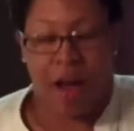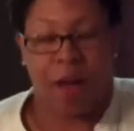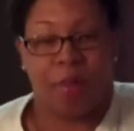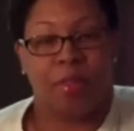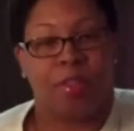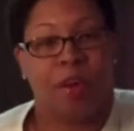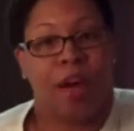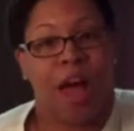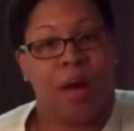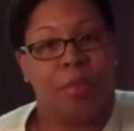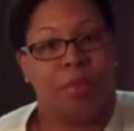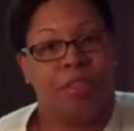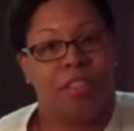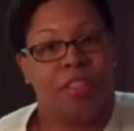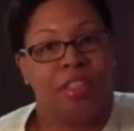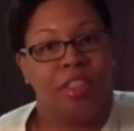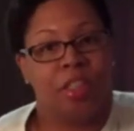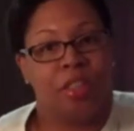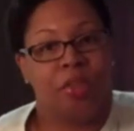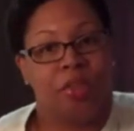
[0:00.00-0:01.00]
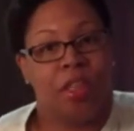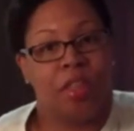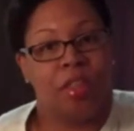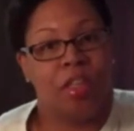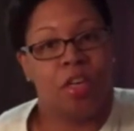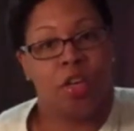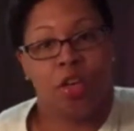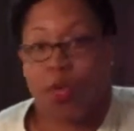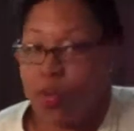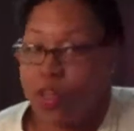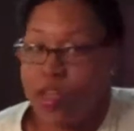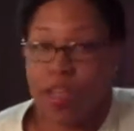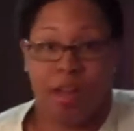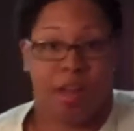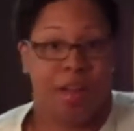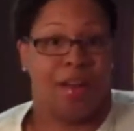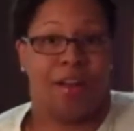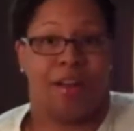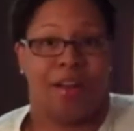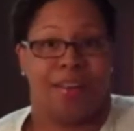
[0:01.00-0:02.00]
So I will see you in the new
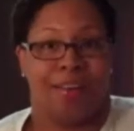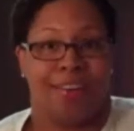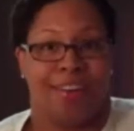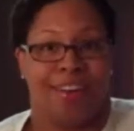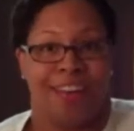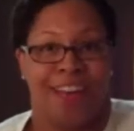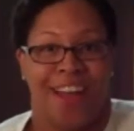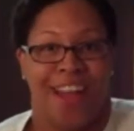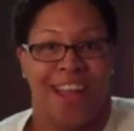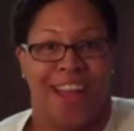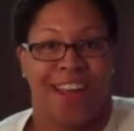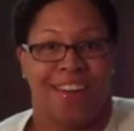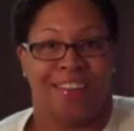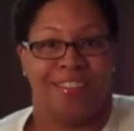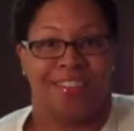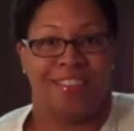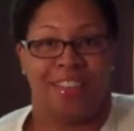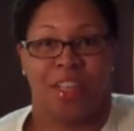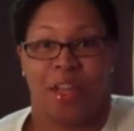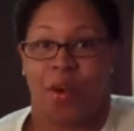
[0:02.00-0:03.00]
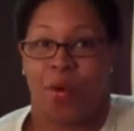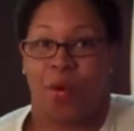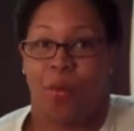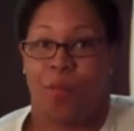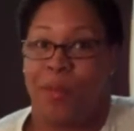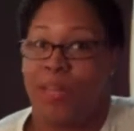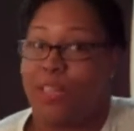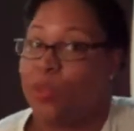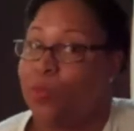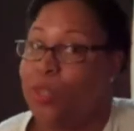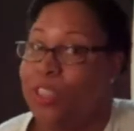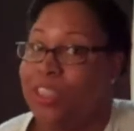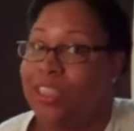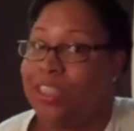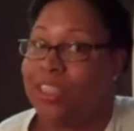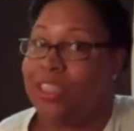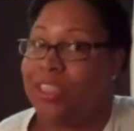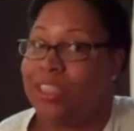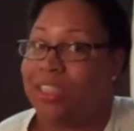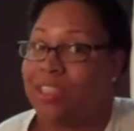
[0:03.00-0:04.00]
year, all right? So best
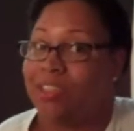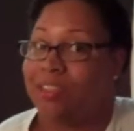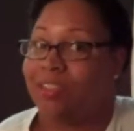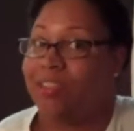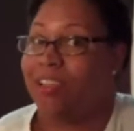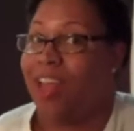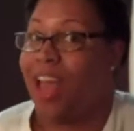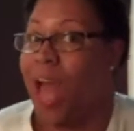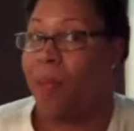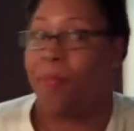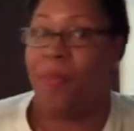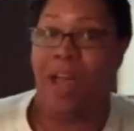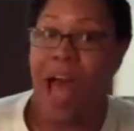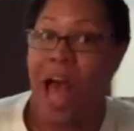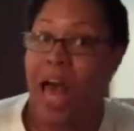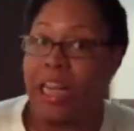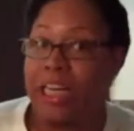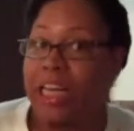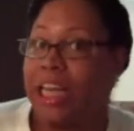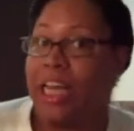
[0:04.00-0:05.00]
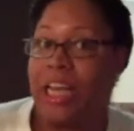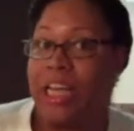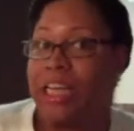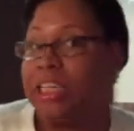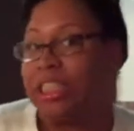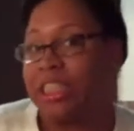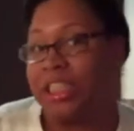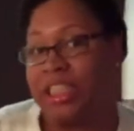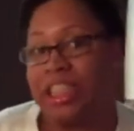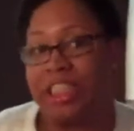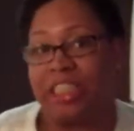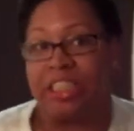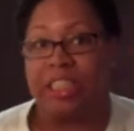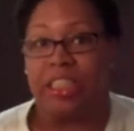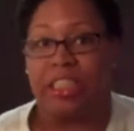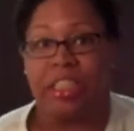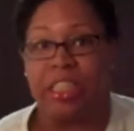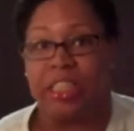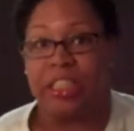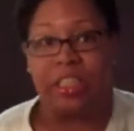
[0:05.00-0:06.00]
wishes. Happy holidays. 'Tis the
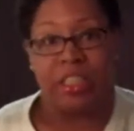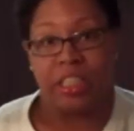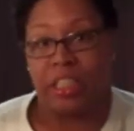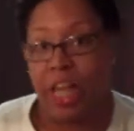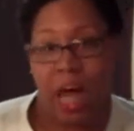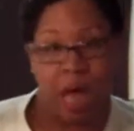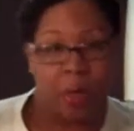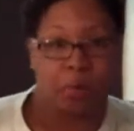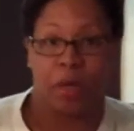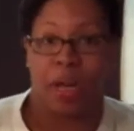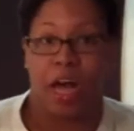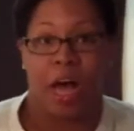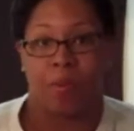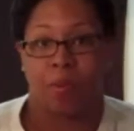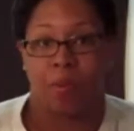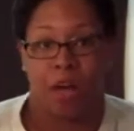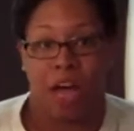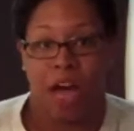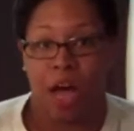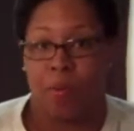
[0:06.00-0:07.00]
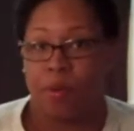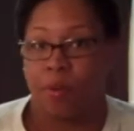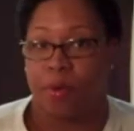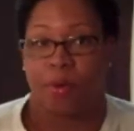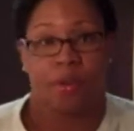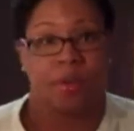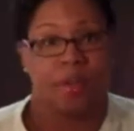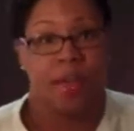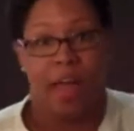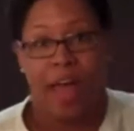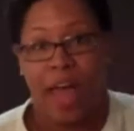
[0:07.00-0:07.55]
season. Gobble, gobble, gobble.